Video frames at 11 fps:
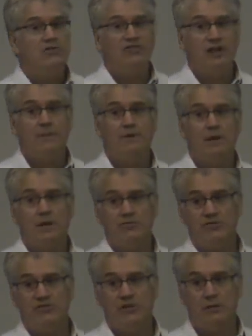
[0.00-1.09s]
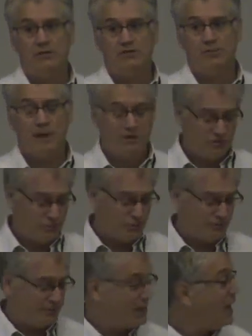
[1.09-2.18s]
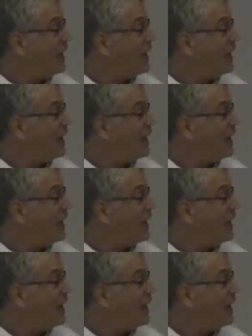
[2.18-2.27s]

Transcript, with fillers: these same countries that are responsible for